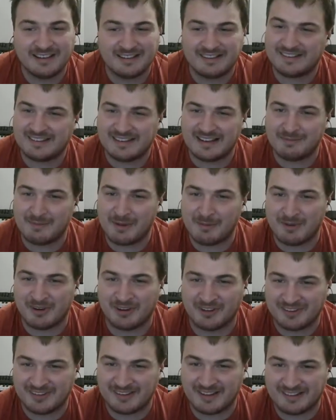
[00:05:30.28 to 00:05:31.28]
It's still maybe
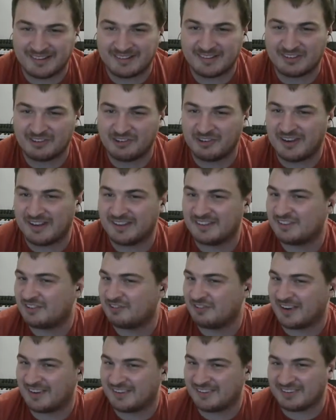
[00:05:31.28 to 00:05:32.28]
not as good as
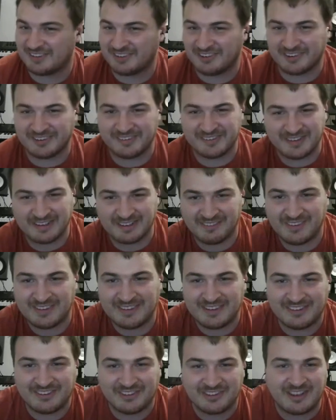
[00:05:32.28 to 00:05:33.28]
Rust or C, but
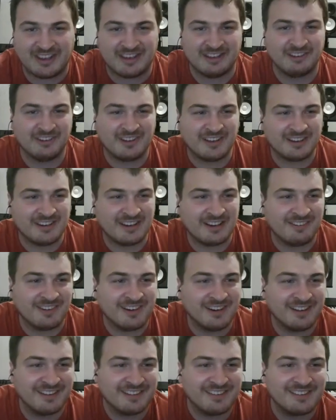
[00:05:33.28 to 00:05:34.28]
it's okay. You can deal with
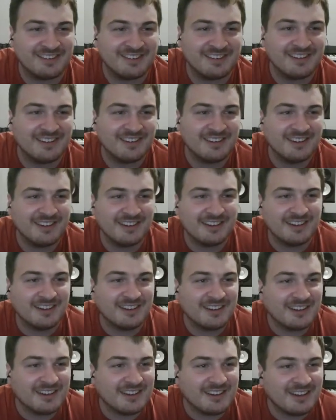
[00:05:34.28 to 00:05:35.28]
it.
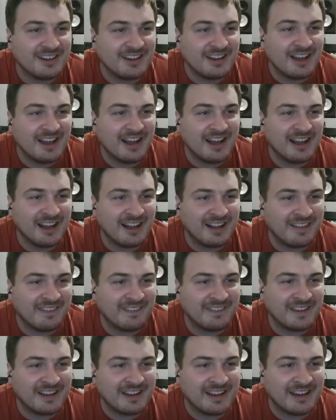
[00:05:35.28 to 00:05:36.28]

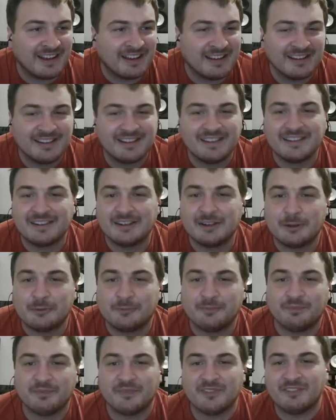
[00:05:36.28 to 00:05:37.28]
And
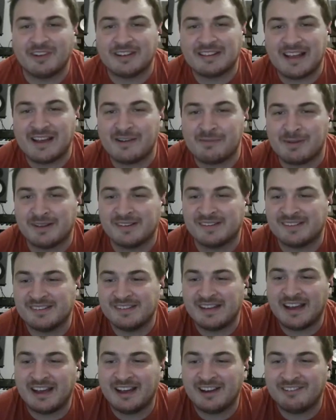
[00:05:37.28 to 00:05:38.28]
what happens
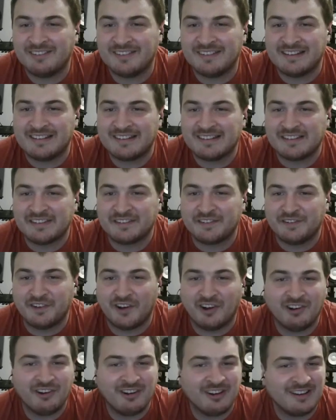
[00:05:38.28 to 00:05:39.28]
now this
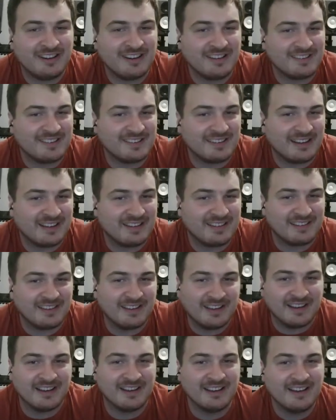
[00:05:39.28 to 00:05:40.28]
fall is
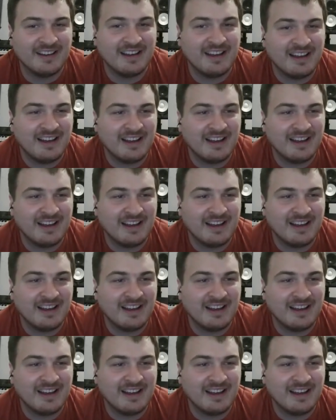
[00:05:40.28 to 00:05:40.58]
that